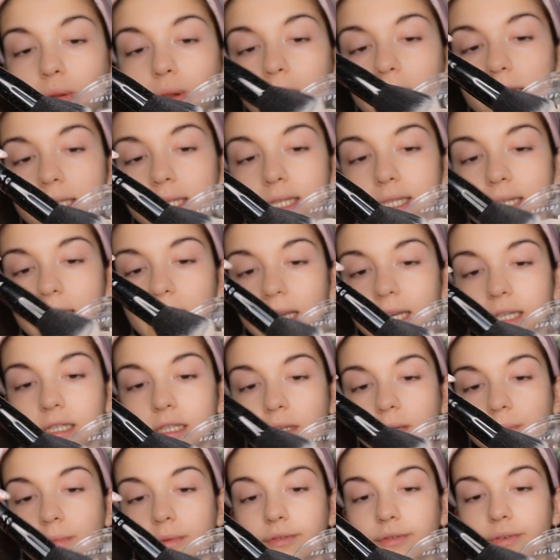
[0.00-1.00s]
let's take
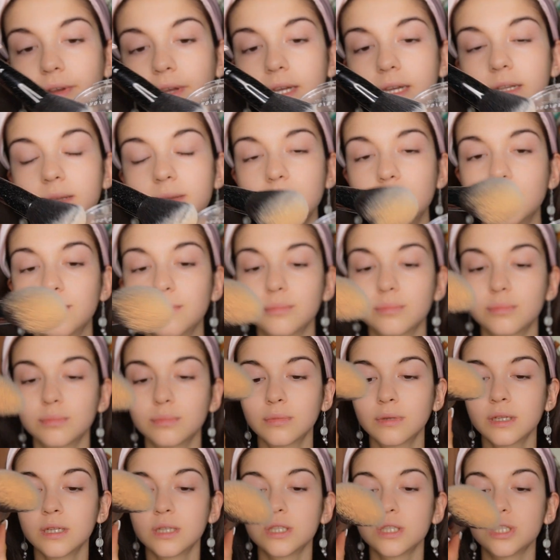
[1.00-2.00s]
some of it,
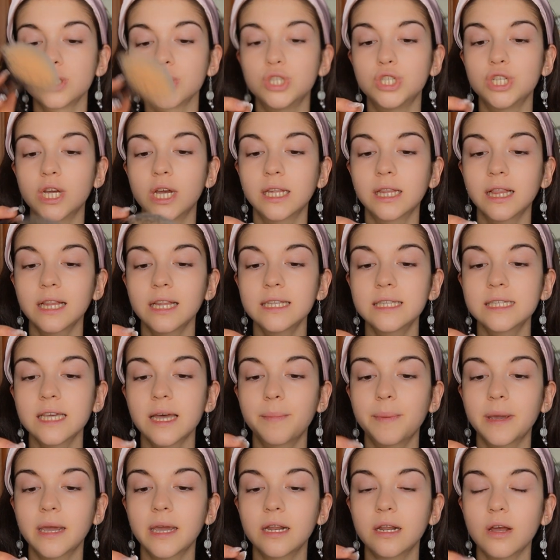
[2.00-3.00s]
gently
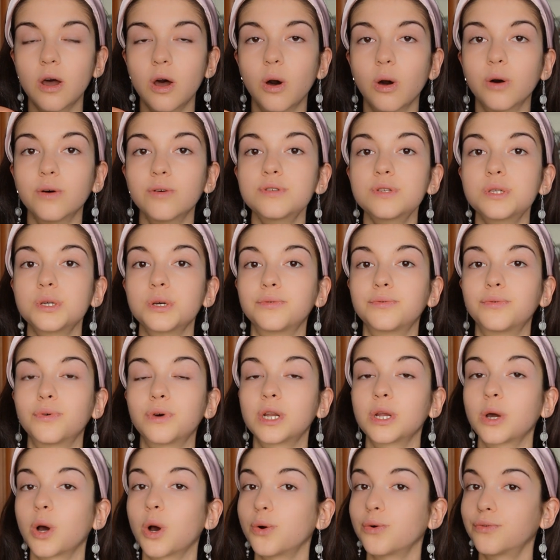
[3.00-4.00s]
tapping it off to
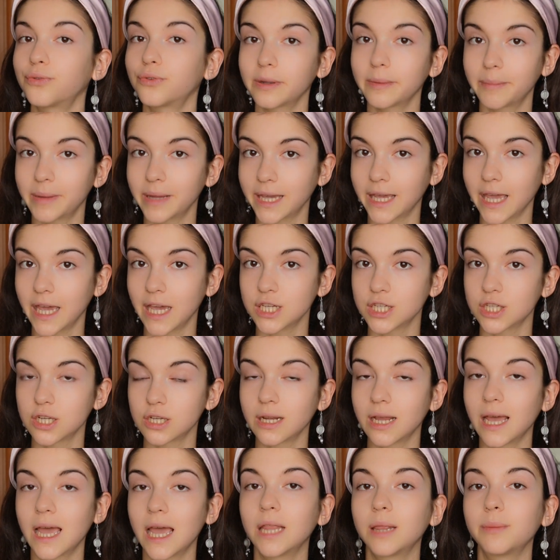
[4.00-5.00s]
avoid over
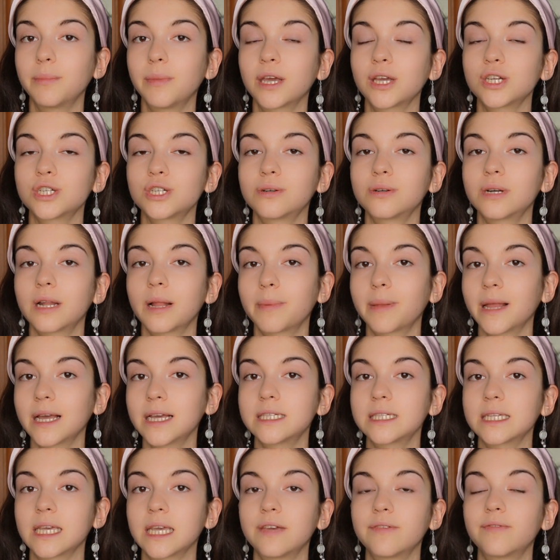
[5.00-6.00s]
application and make sure it
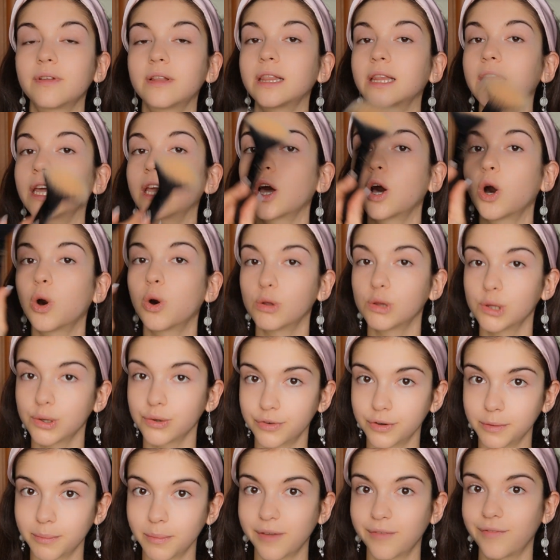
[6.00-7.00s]
applies evenly all
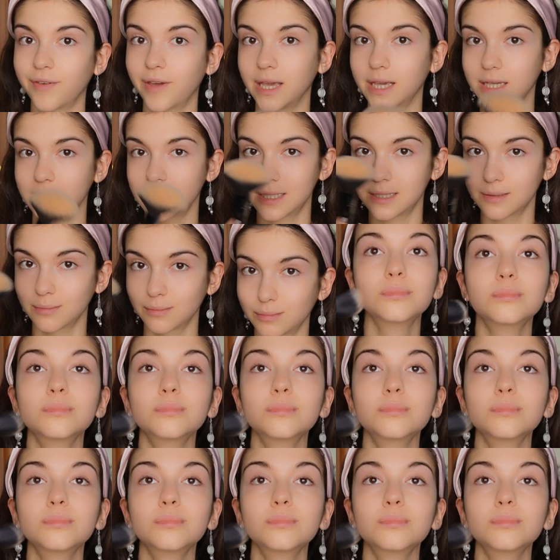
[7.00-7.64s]
over my face.